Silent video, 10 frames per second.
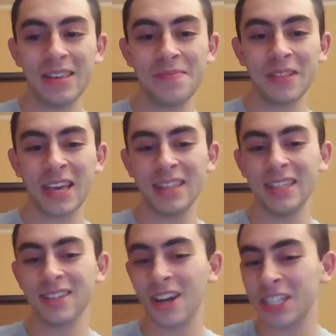He played
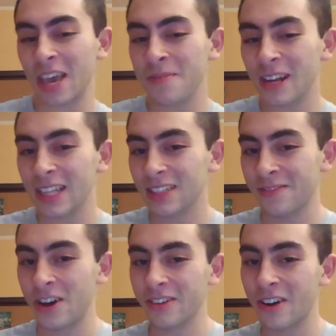the Scotch Gambit against
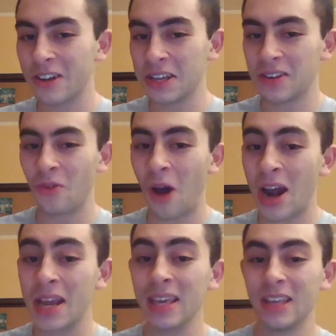Hovhannisyan and
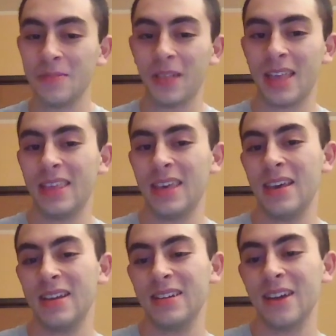won. He played
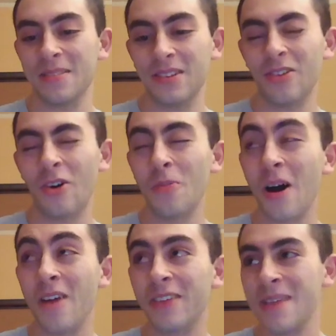the
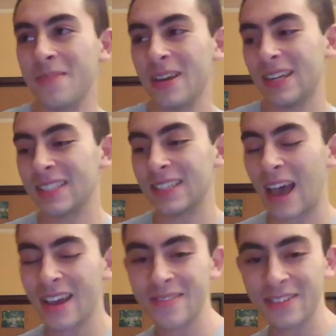Kolmov Gambit, as
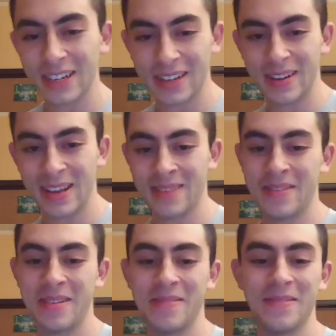I covered
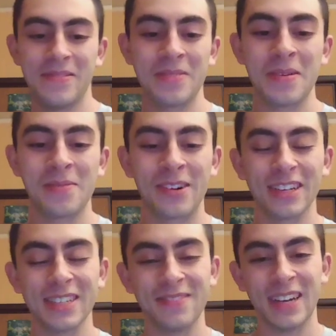in one of my more
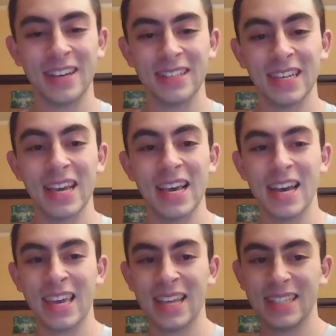recent videos,
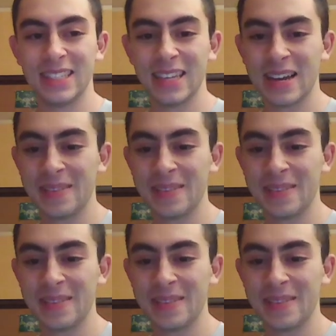against